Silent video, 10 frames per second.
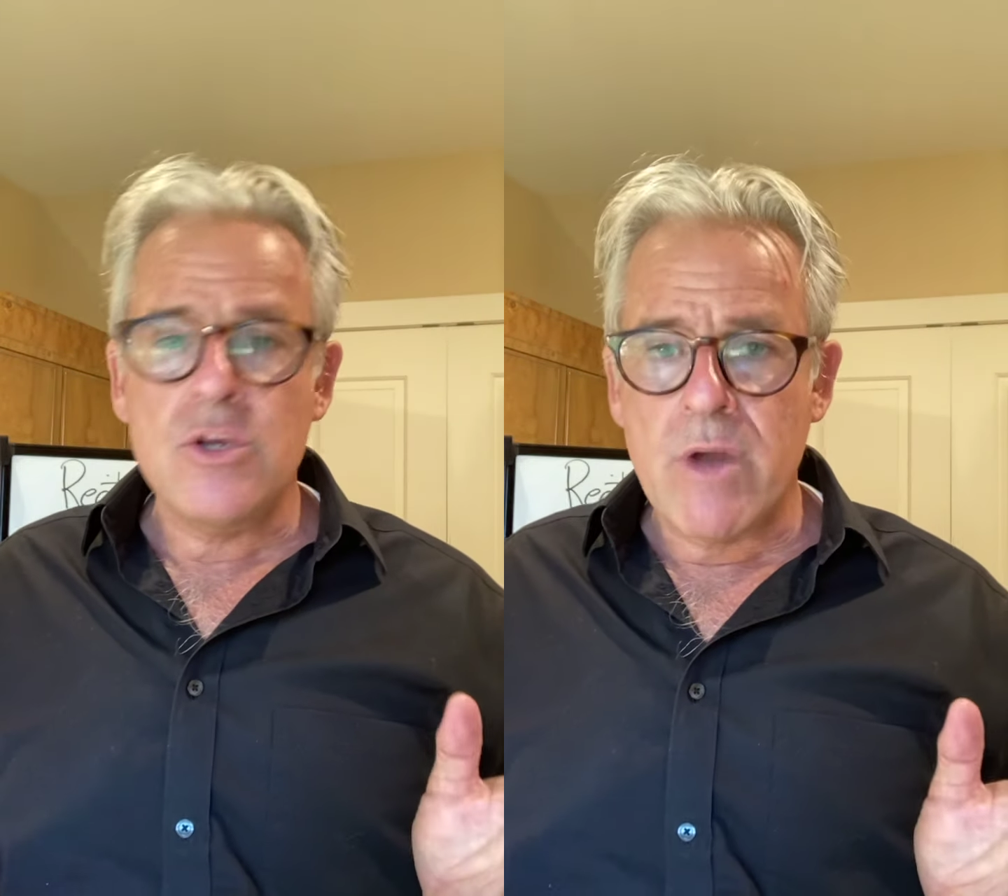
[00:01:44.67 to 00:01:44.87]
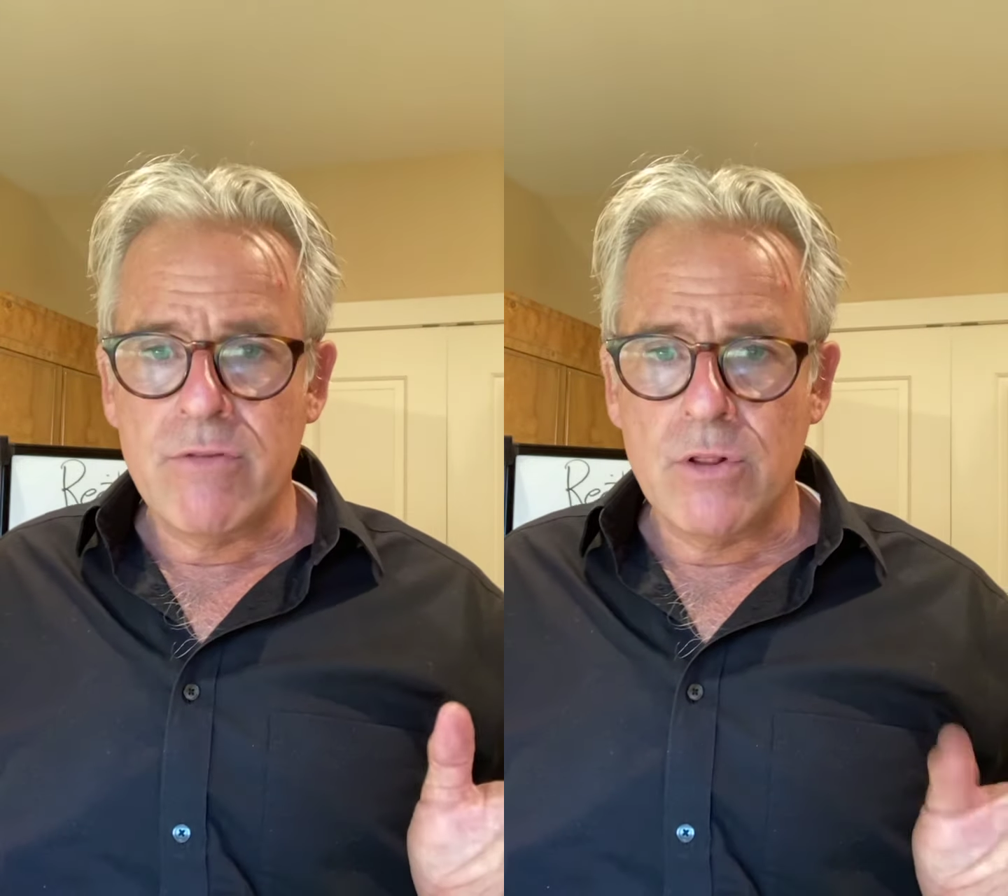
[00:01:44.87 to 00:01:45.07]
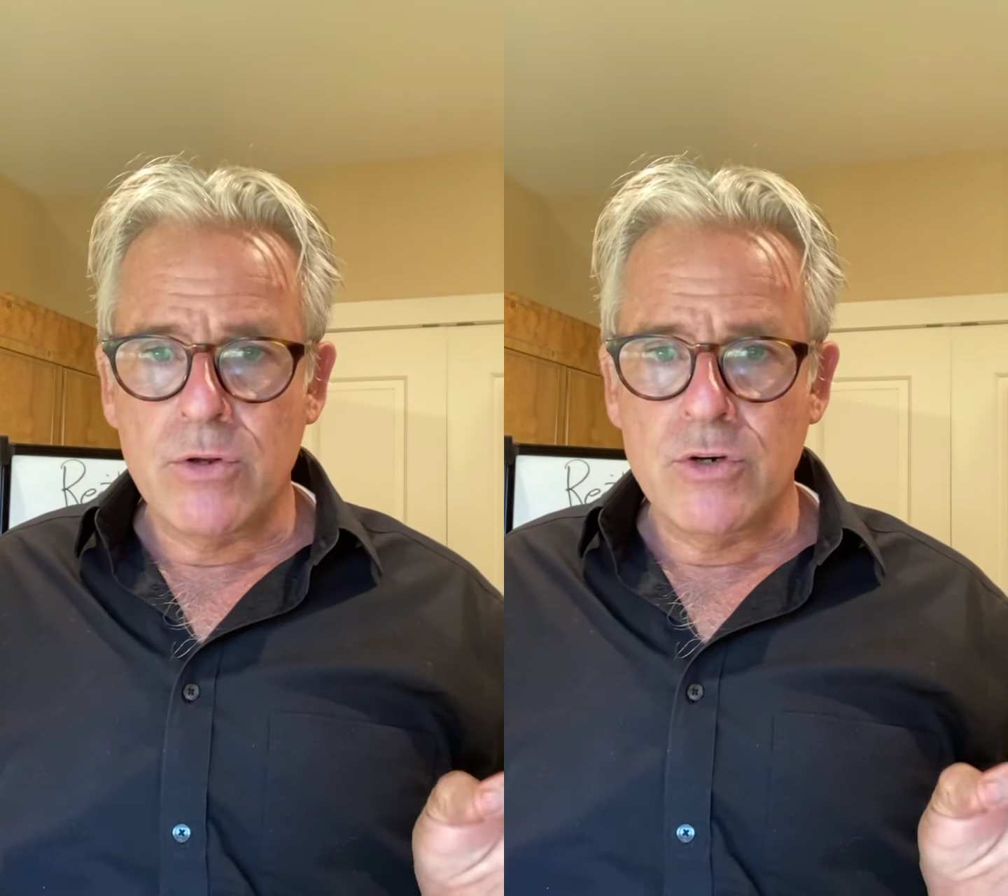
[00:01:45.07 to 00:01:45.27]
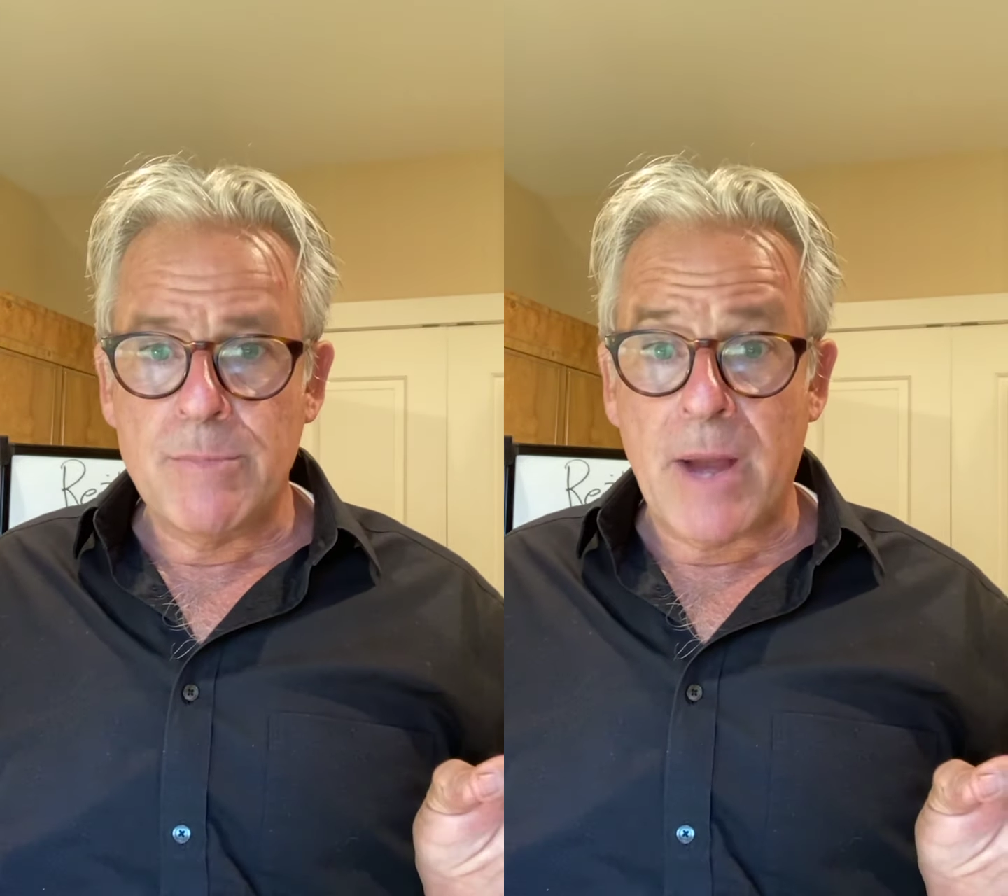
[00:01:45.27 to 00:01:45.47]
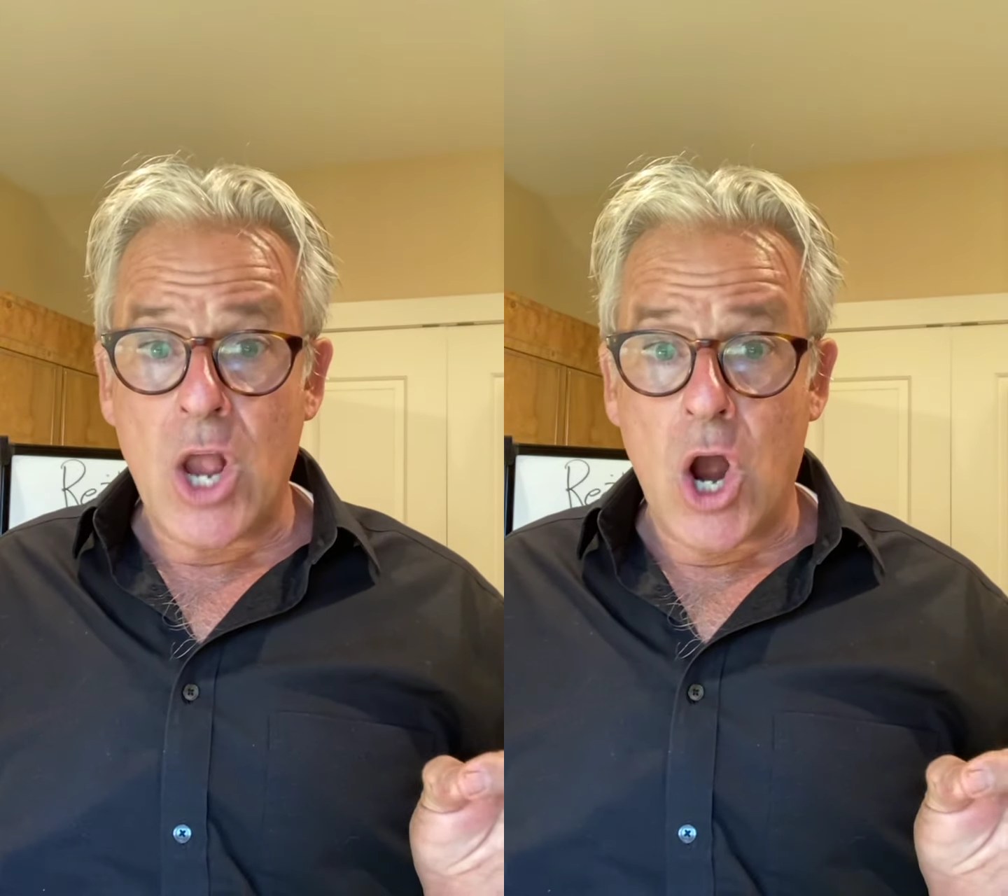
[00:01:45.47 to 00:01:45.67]
you ever
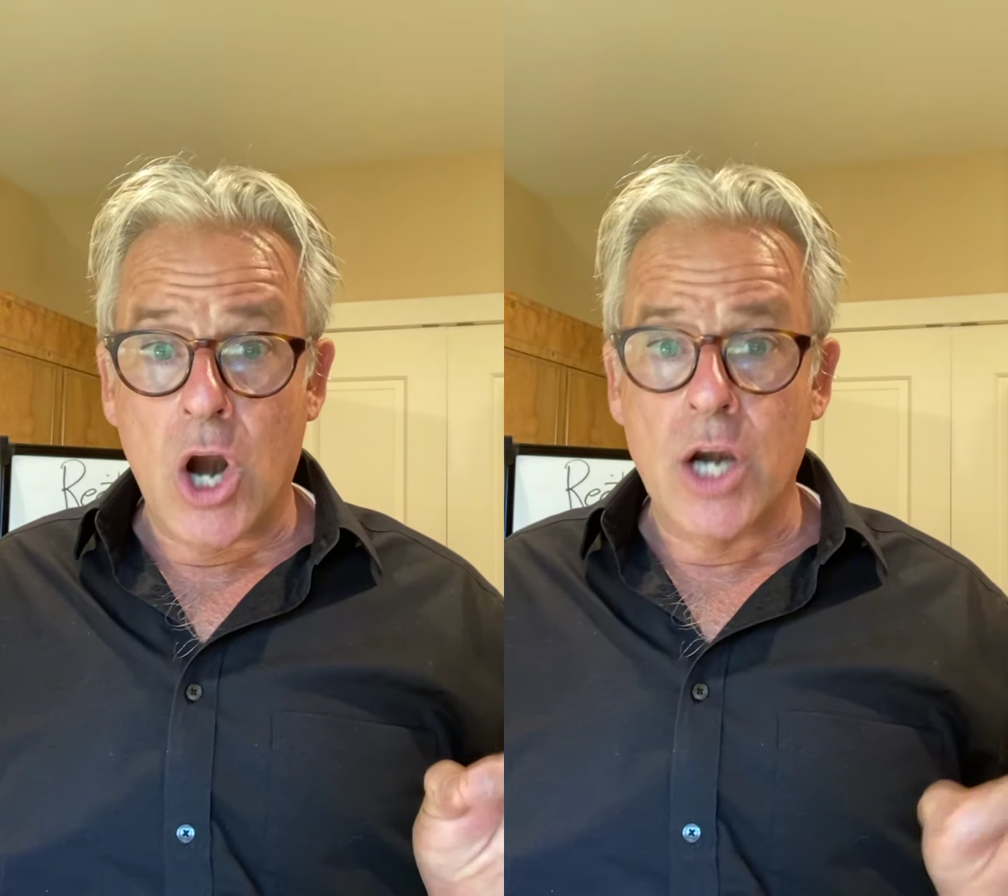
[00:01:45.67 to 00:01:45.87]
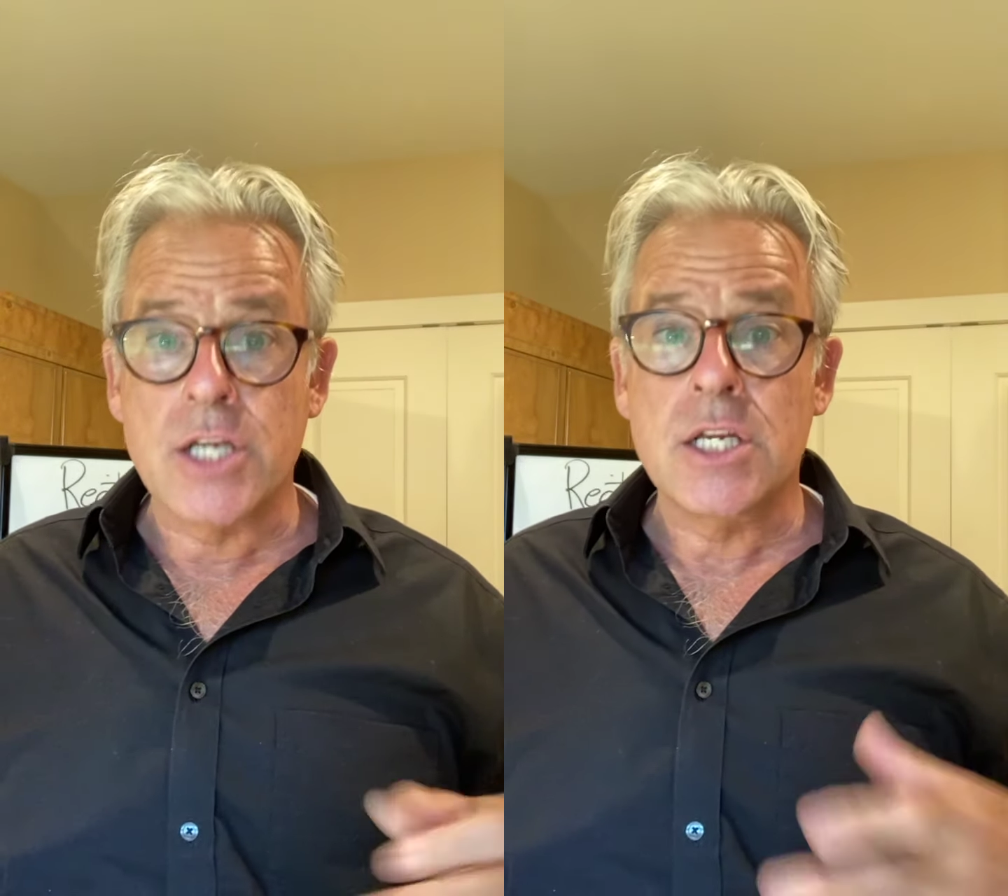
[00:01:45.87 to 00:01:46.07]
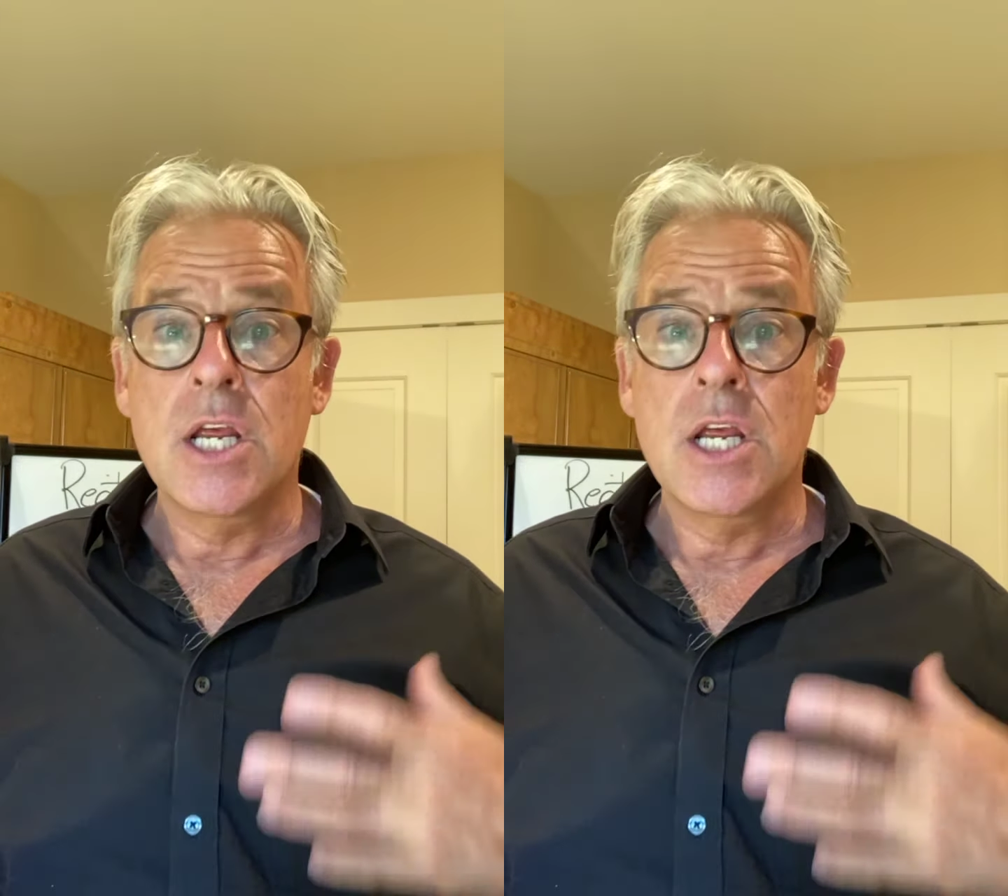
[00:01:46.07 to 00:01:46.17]
learned by heart,